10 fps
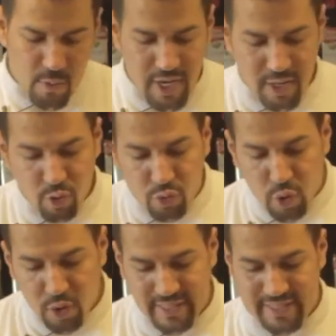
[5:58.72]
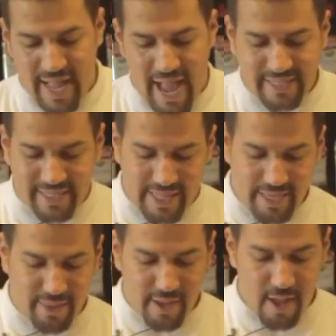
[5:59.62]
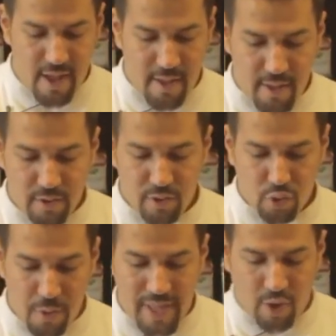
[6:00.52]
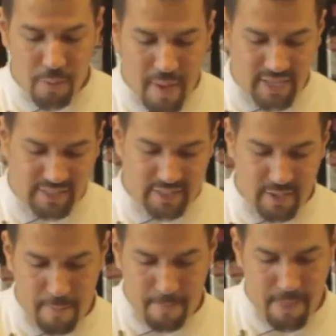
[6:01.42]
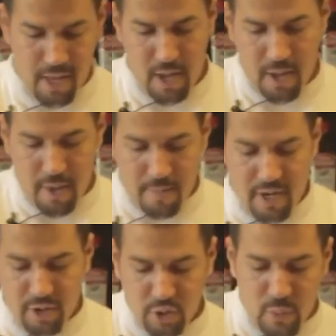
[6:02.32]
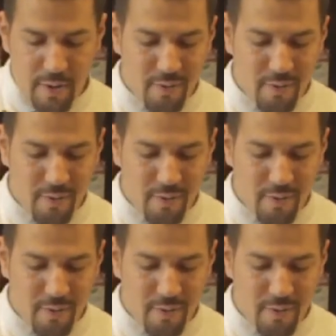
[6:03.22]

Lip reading: we need to toast nicely the tomato paste, because when